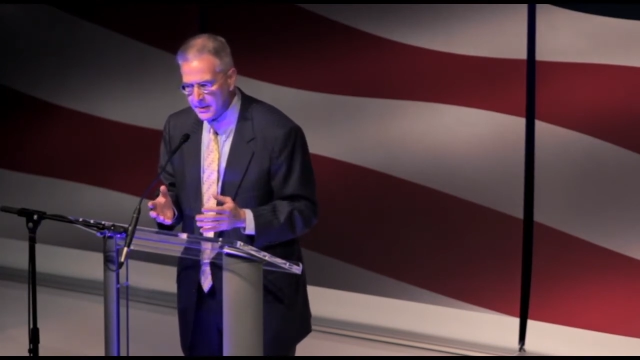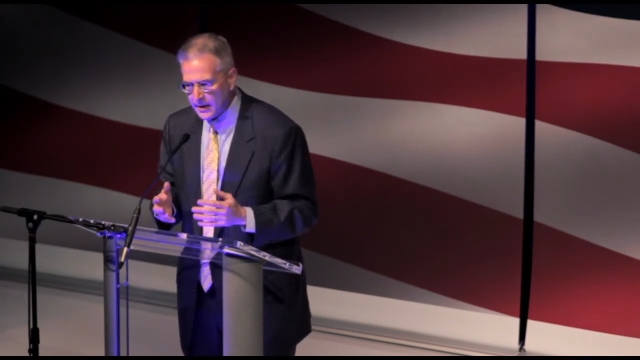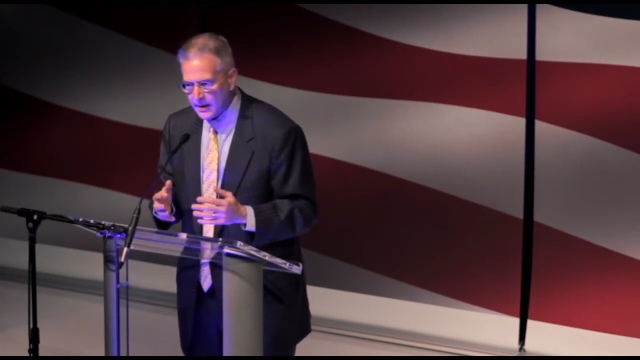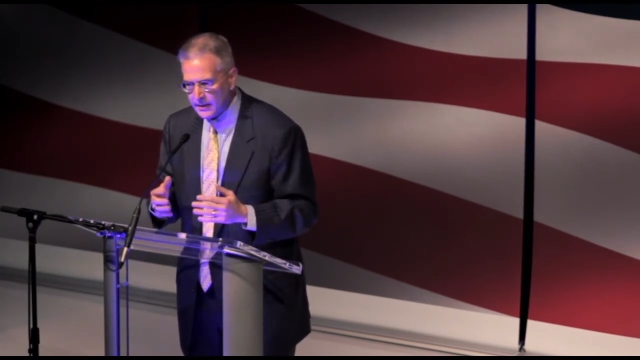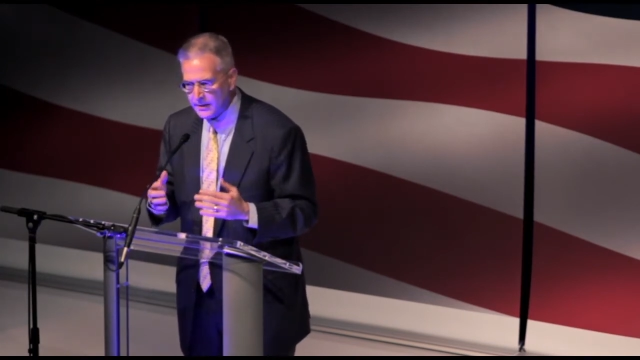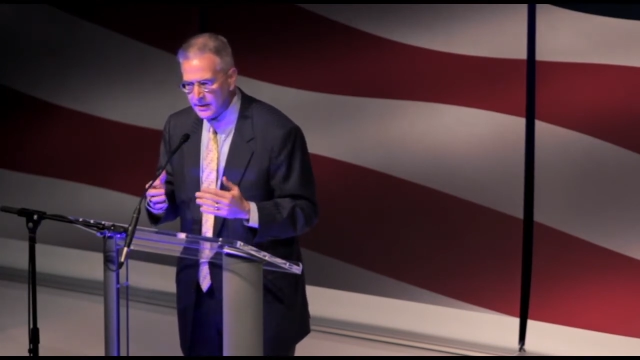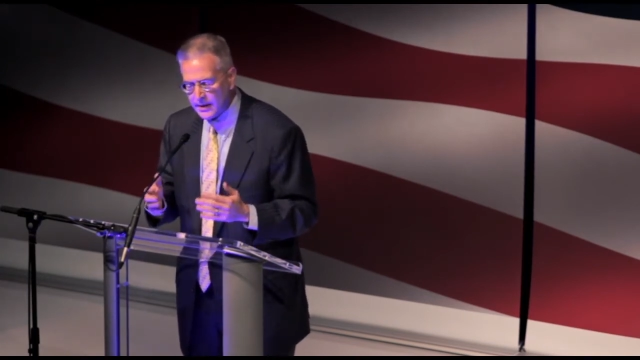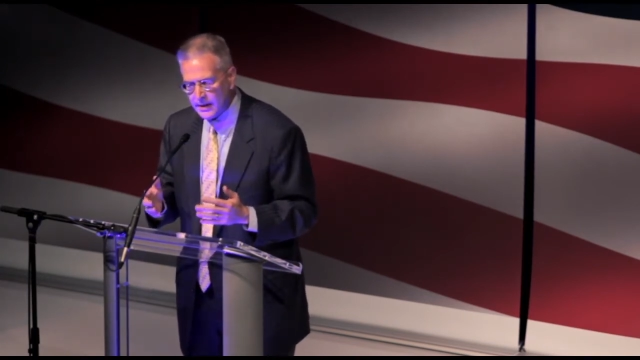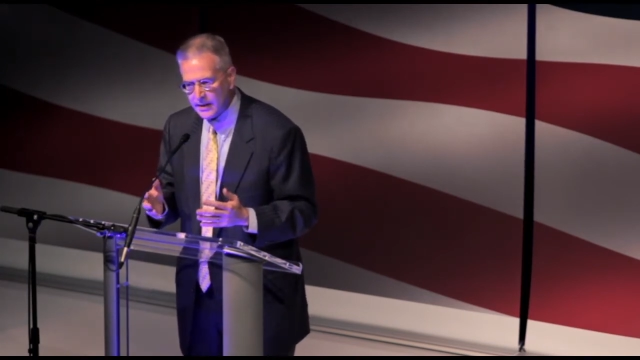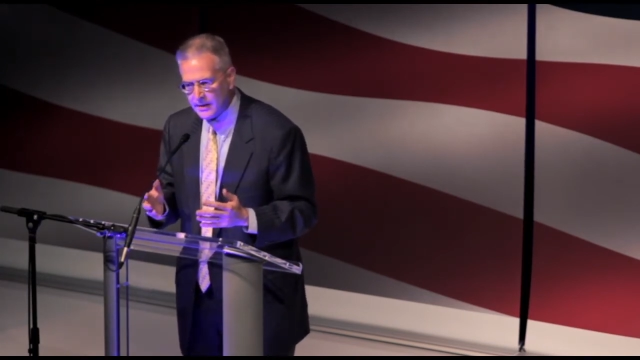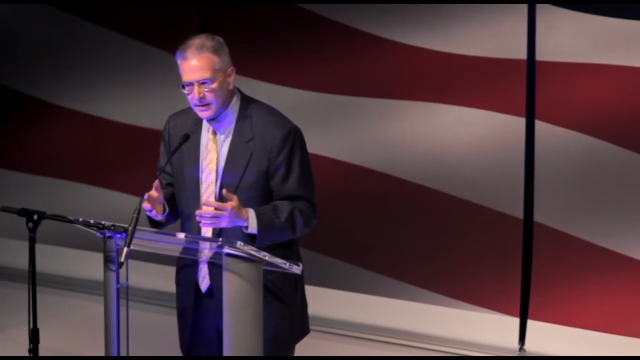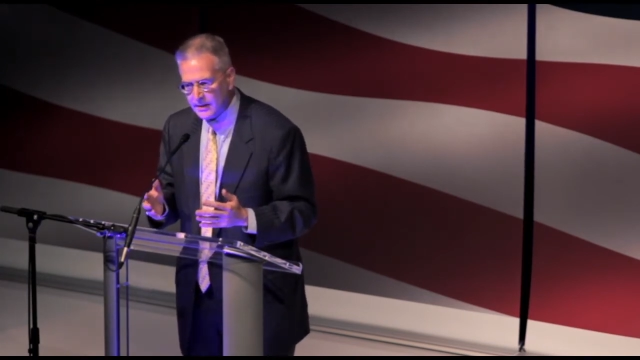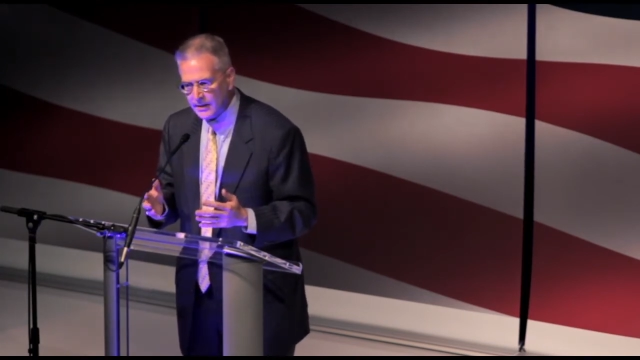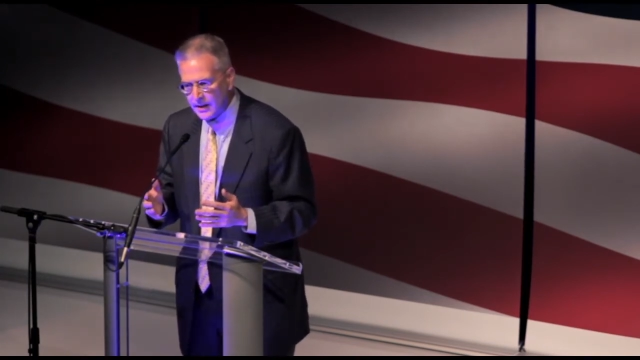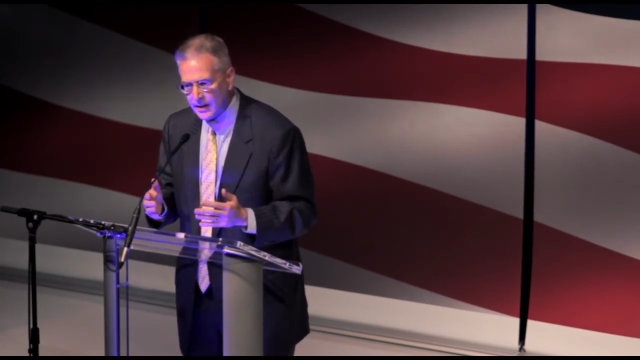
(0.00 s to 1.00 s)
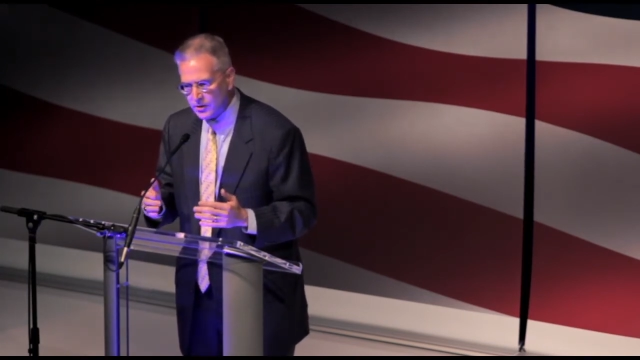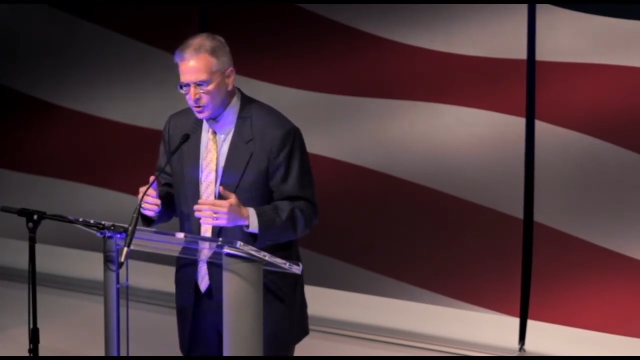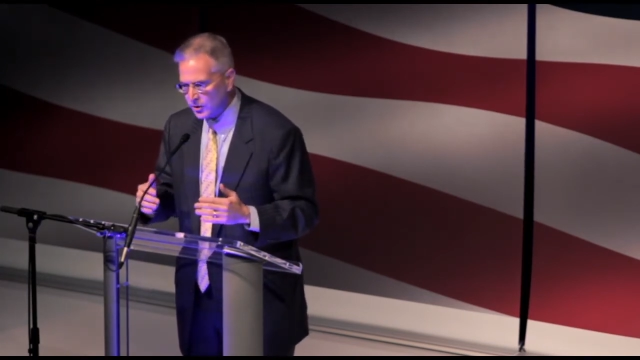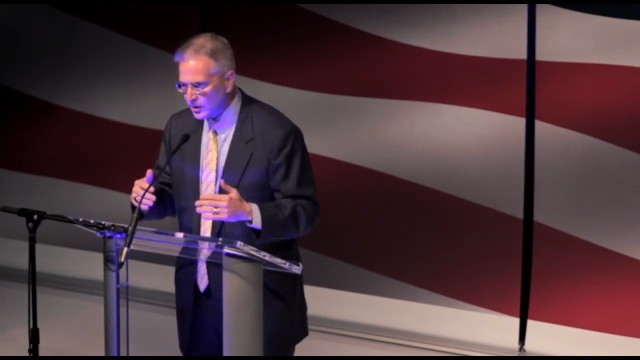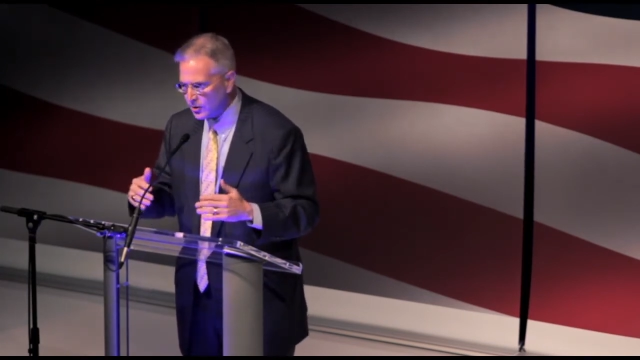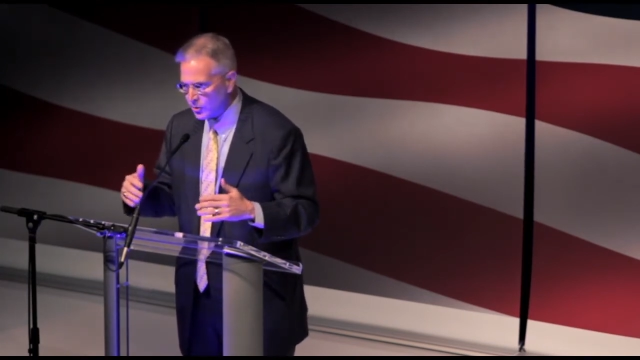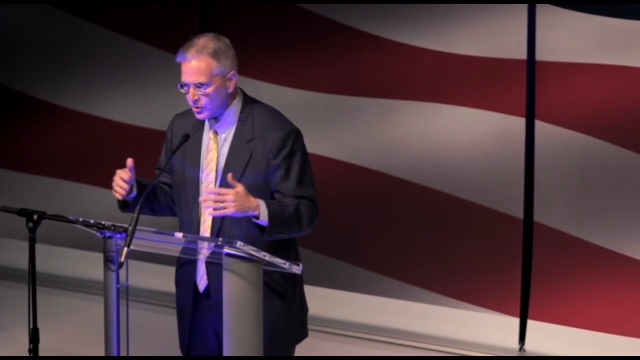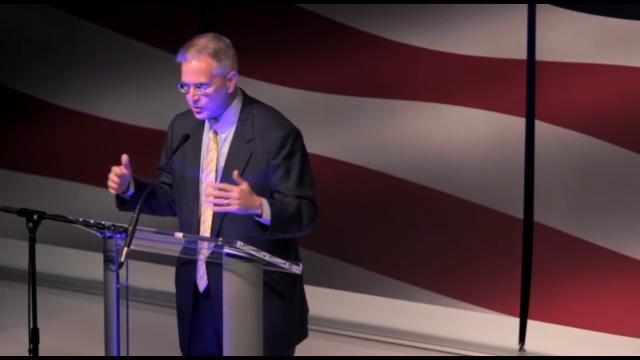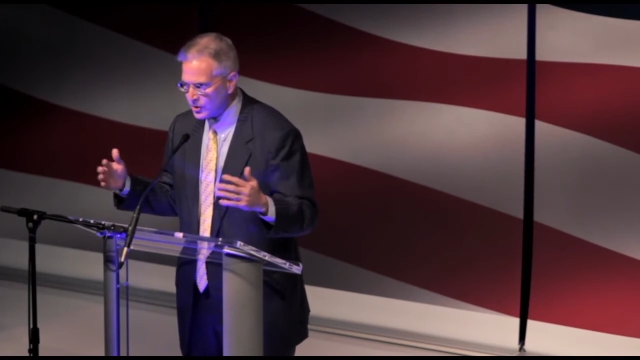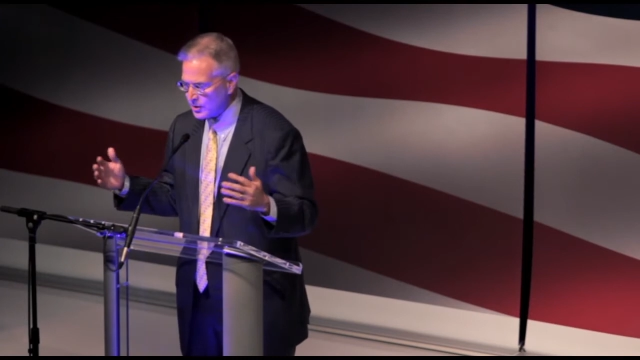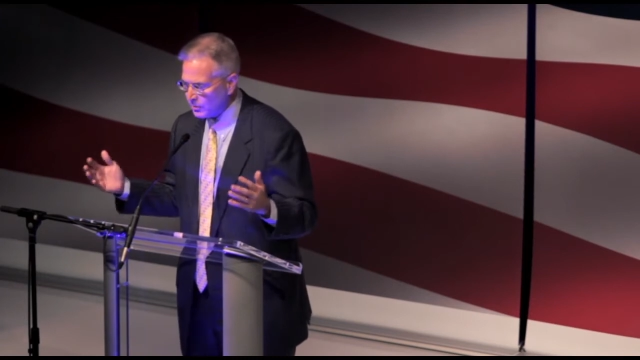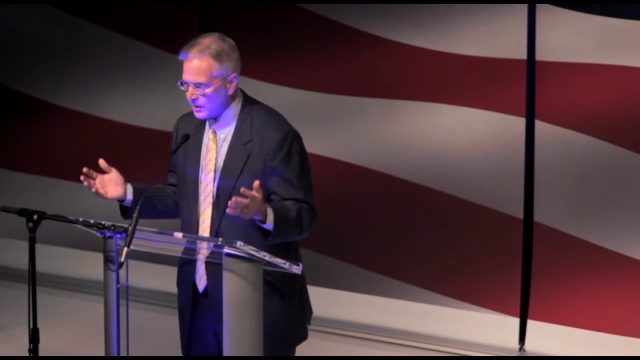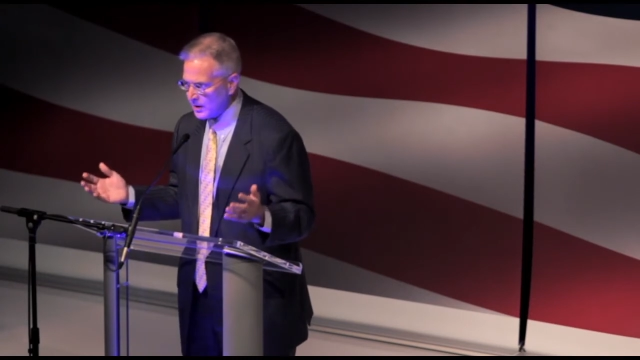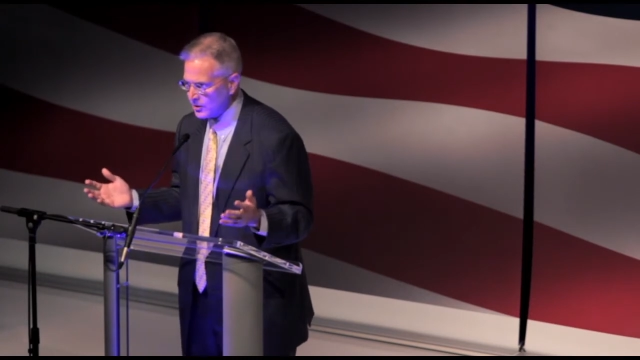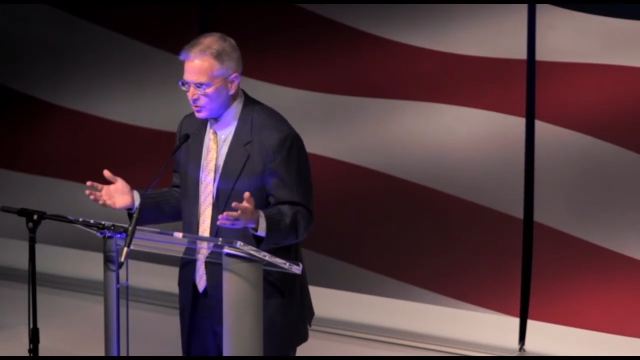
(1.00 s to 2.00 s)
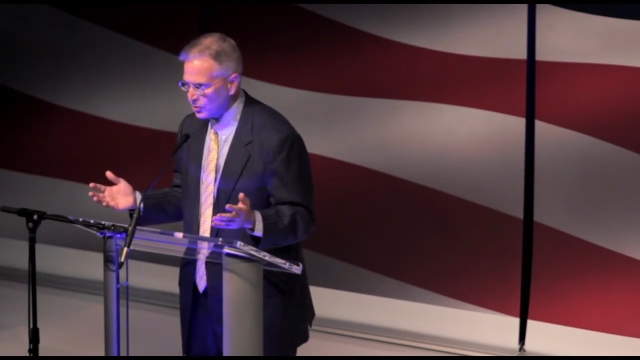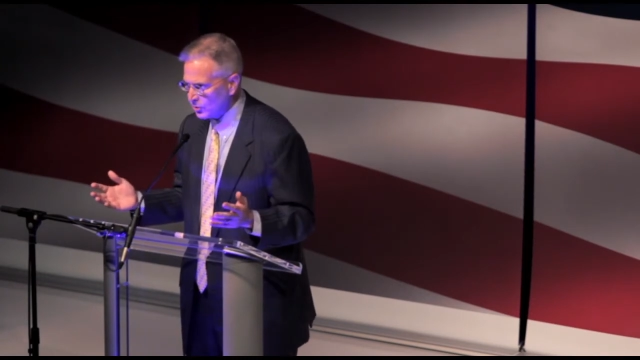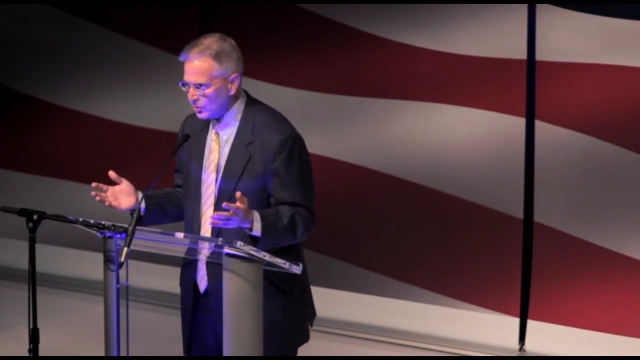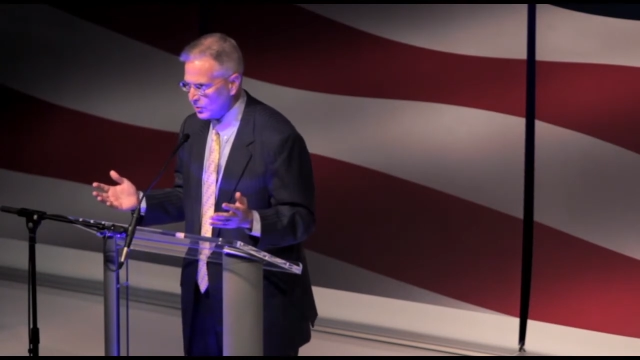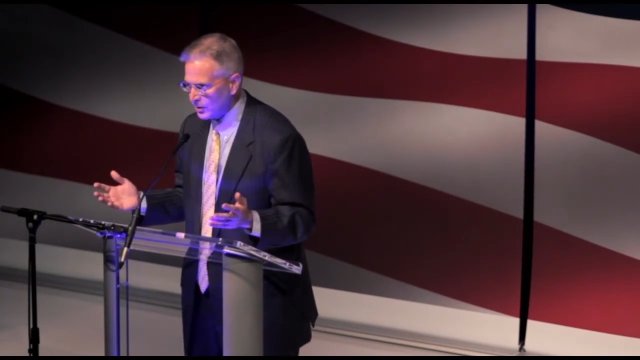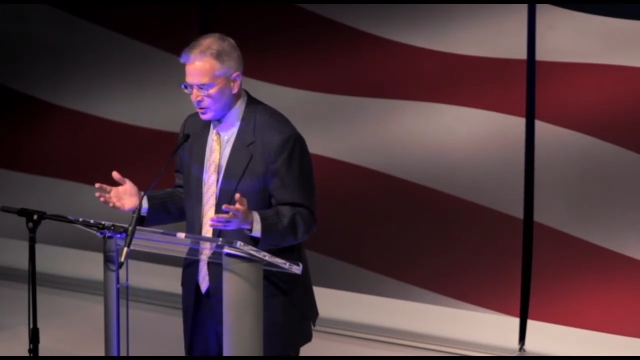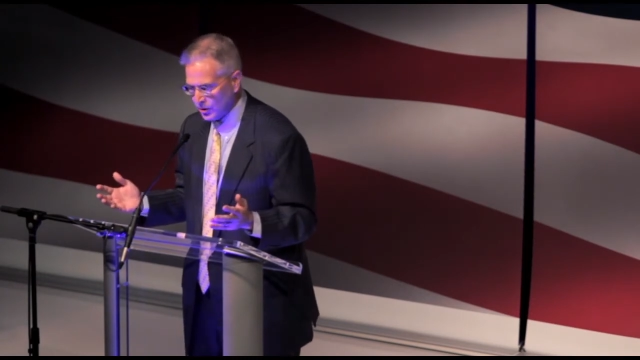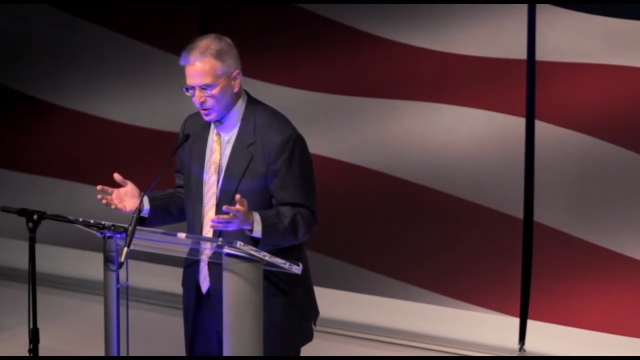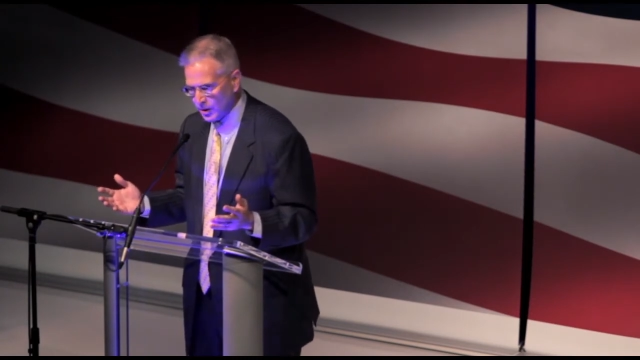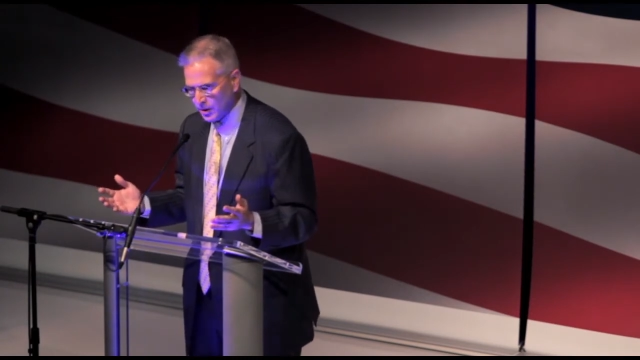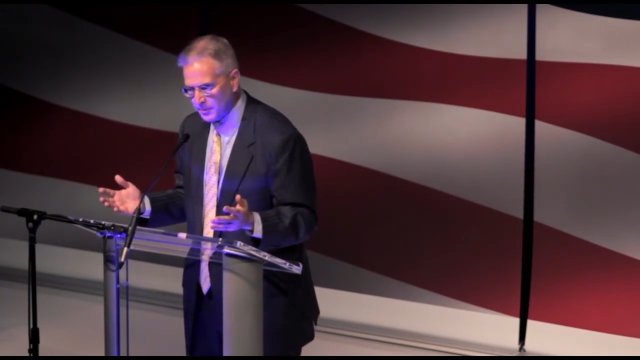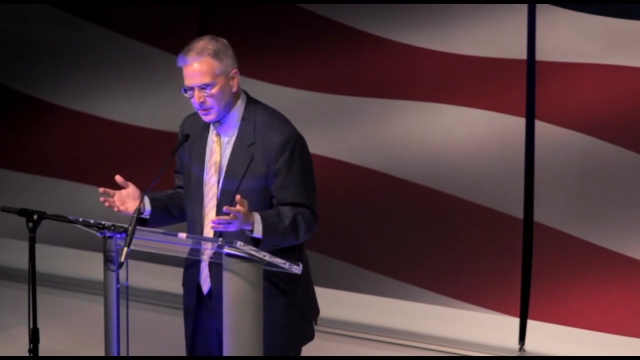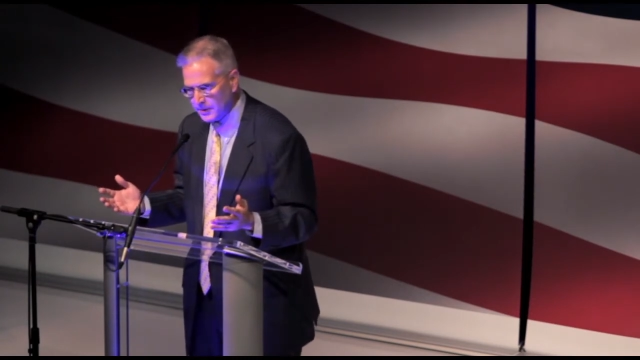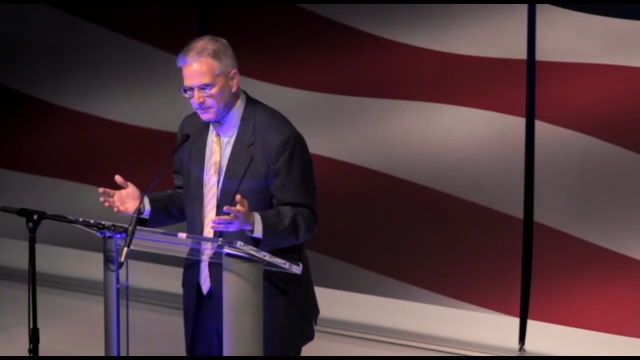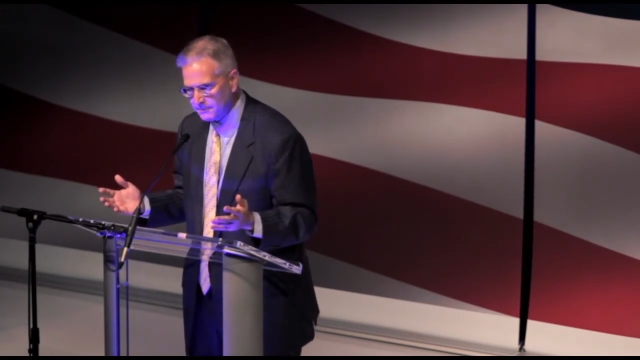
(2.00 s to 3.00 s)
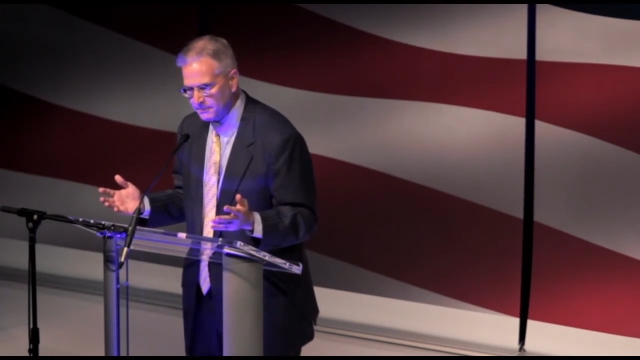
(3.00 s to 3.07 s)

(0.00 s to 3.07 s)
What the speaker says: And then, as literacy rates grew in Europe,